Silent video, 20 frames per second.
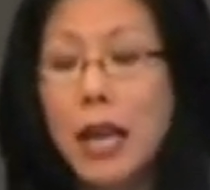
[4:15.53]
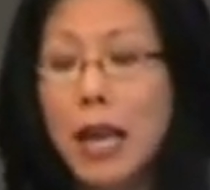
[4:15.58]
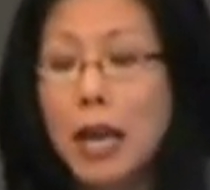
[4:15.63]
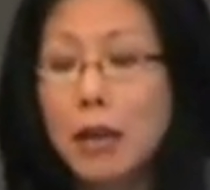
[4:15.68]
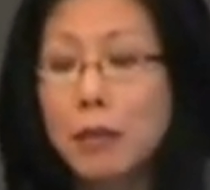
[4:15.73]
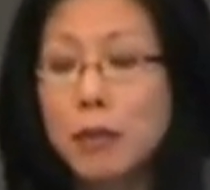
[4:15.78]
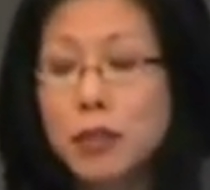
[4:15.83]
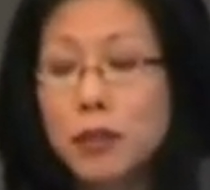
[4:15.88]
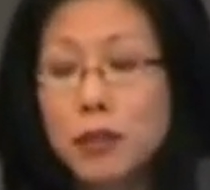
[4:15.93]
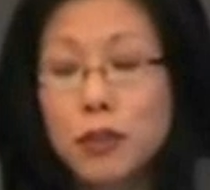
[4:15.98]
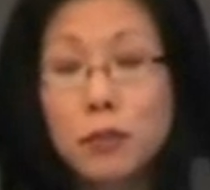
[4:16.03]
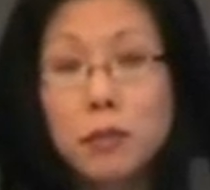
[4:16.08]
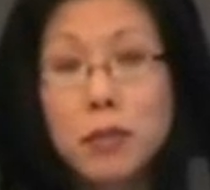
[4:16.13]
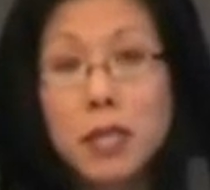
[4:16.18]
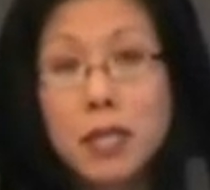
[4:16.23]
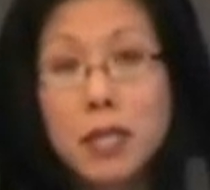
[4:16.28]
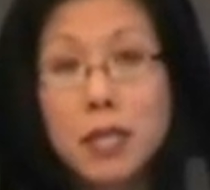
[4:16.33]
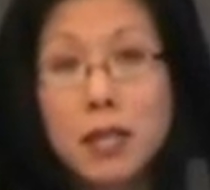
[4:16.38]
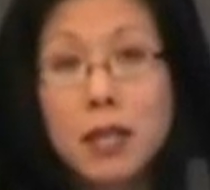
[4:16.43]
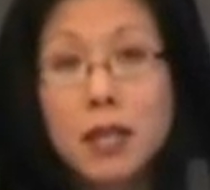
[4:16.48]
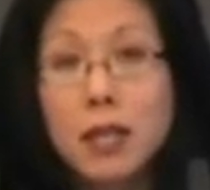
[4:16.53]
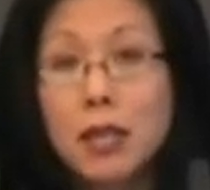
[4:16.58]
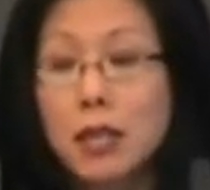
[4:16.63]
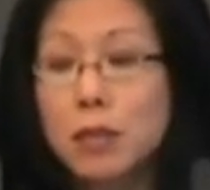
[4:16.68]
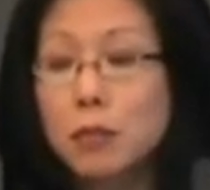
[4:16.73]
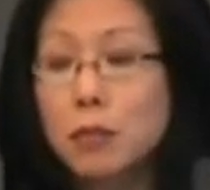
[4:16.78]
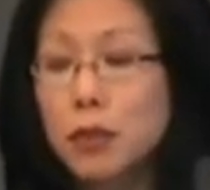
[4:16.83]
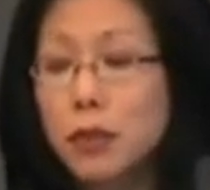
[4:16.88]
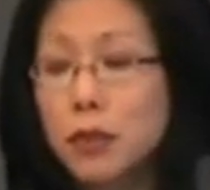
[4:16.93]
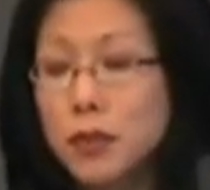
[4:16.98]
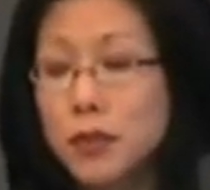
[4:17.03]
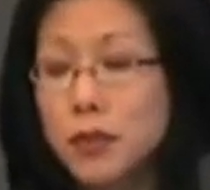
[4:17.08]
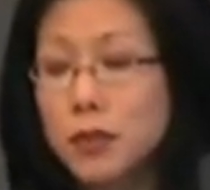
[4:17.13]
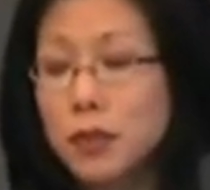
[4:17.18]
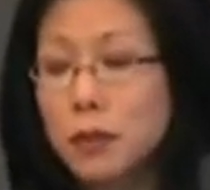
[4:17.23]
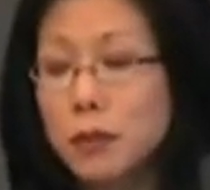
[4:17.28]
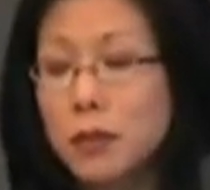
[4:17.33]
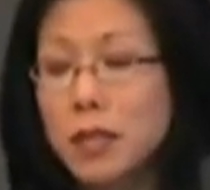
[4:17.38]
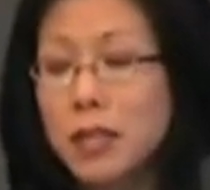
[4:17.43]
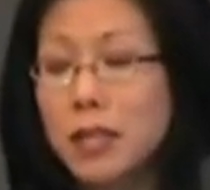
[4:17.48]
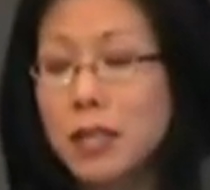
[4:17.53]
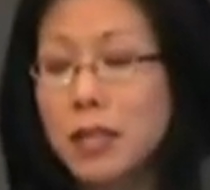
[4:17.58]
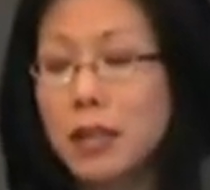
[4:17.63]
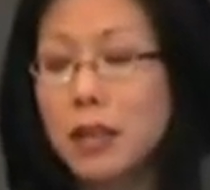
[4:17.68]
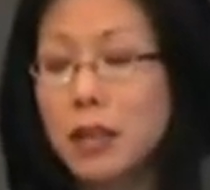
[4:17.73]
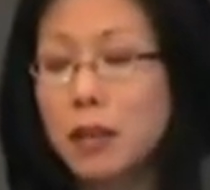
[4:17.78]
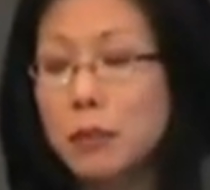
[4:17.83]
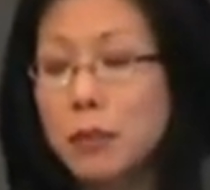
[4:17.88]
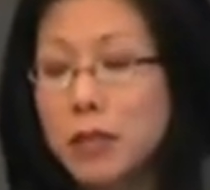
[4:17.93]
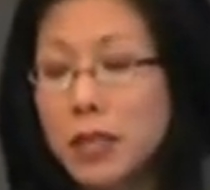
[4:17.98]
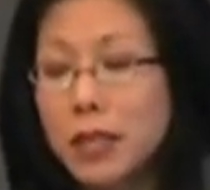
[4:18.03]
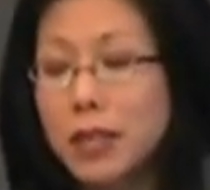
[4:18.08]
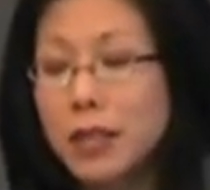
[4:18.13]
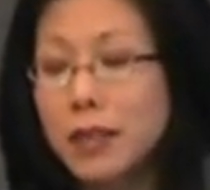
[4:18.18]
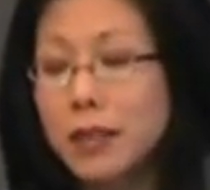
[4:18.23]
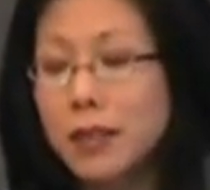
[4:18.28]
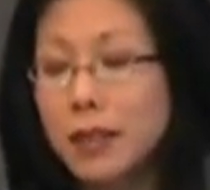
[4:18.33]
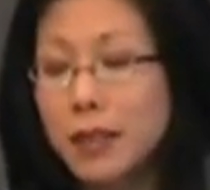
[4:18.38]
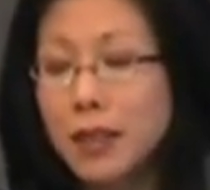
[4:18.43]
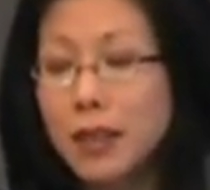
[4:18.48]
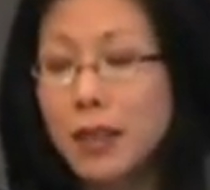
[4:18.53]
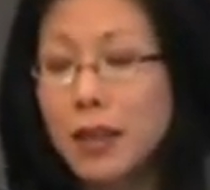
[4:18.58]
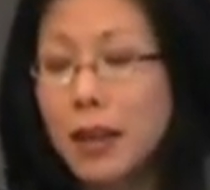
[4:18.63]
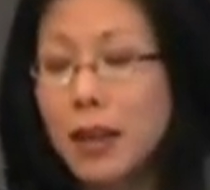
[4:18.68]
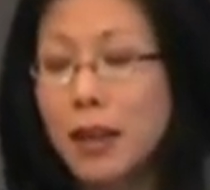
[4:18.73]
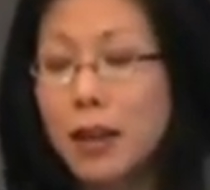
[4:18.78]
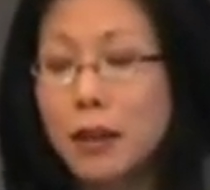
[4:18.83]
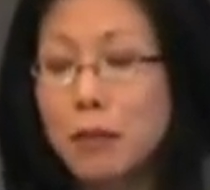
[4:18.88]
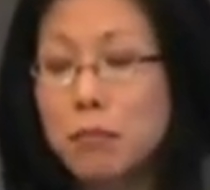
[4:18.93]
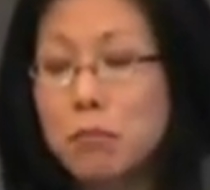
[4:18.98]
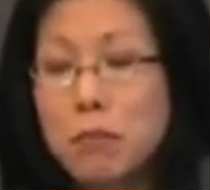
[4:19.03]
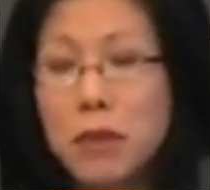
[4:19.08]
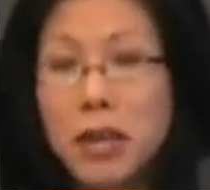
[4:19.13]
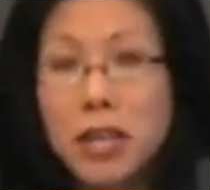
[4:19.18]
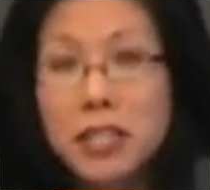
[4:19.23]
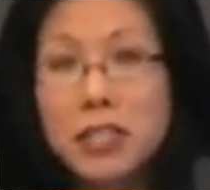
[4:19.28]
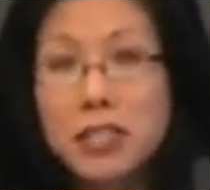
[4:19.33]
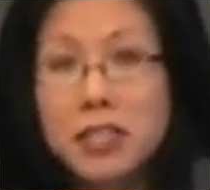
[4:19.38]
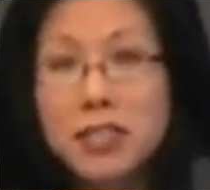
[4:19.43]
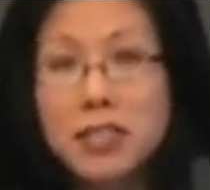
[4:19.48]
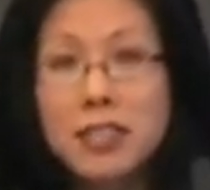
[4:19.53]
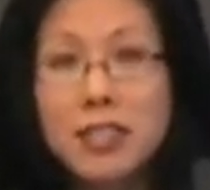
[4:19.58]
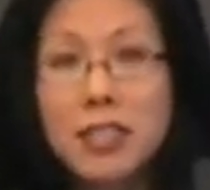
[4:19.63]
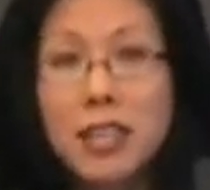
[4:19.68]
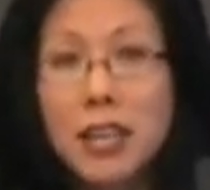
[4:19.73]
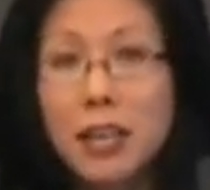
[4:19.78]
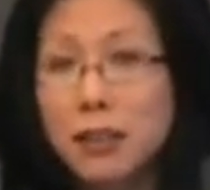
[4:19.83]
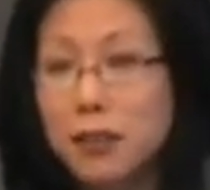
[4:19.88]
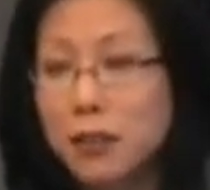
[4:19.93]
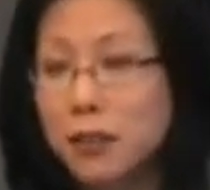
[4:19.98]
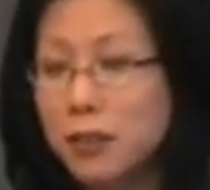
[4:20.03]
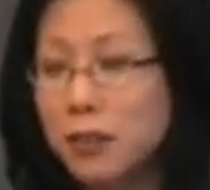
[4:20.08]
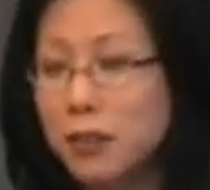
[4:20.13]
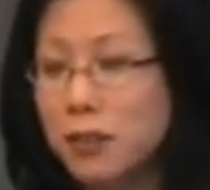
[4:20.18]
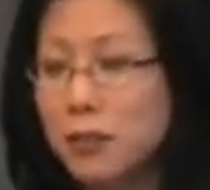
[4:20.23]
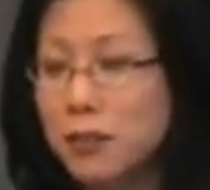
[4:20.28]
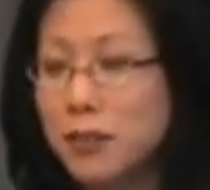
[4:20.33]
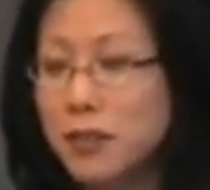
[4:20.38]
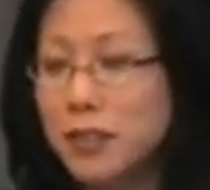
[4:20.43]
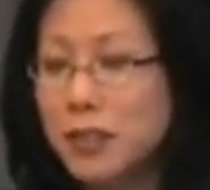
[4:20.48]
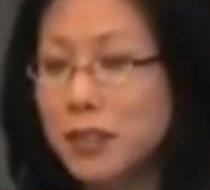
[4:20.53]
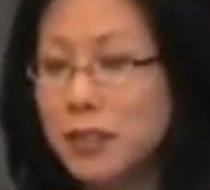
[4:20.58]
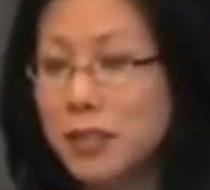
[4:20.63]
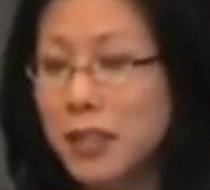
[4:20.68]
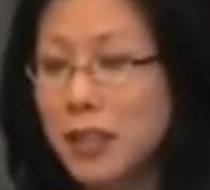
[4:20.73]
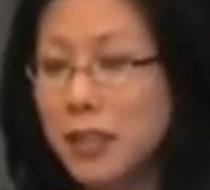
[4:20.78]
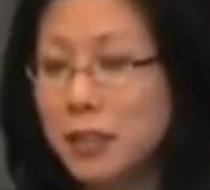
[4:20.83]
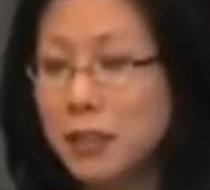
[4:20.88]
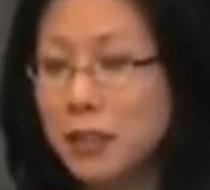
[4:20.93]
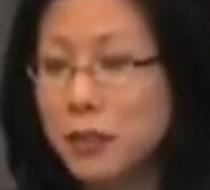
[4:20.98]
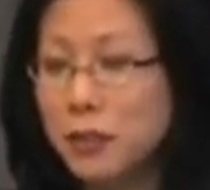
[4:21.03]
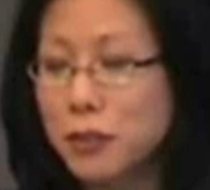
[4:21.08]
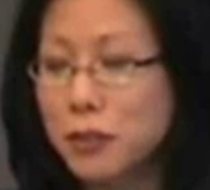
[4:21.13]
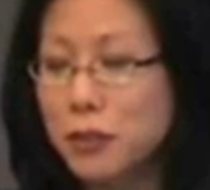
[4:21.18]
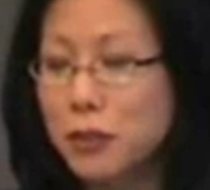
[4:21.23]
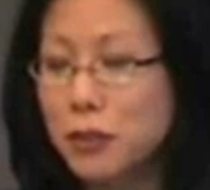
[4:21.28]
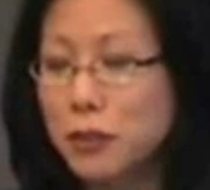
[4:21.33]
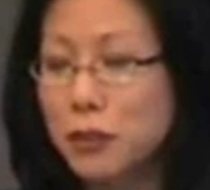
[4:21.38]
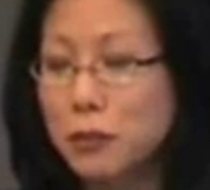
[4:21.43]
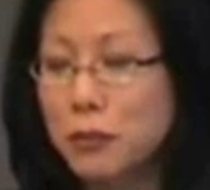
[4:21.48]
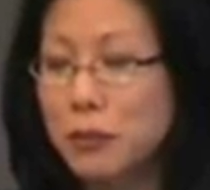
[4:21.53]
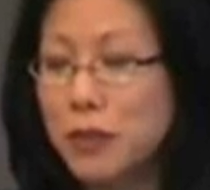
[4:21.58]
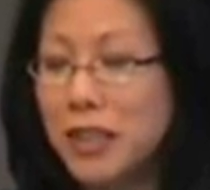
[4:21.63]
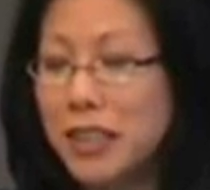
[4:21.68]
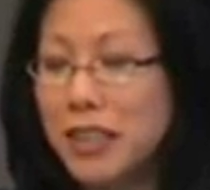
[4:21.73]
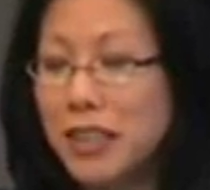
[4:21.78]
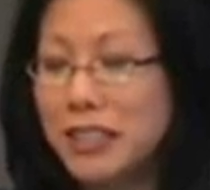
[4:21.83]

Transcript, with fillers: amateur media, and personal media are being uh, munged together, to use a technical term.